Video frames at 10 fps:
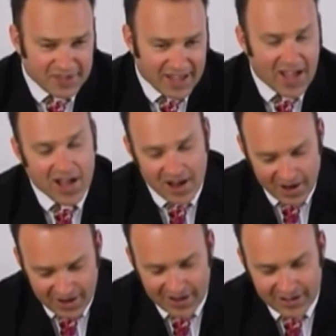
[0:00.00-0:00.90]

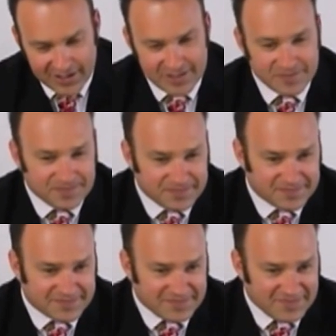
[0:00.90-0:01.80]

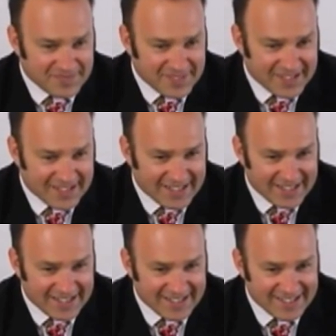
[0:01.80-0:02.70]

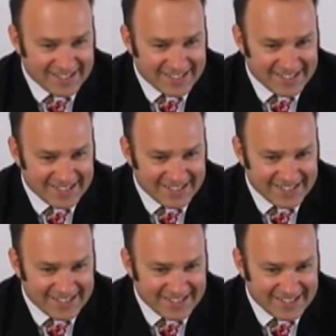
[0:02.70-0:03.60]

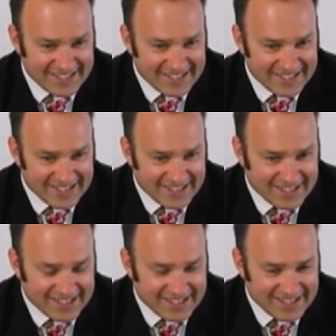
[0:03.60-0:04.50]

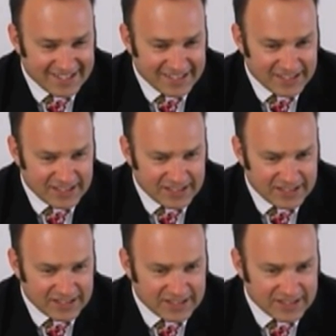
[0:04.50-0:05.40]

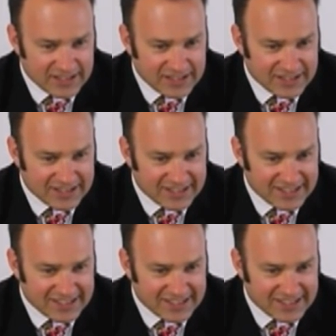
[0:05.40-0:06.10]
(silent)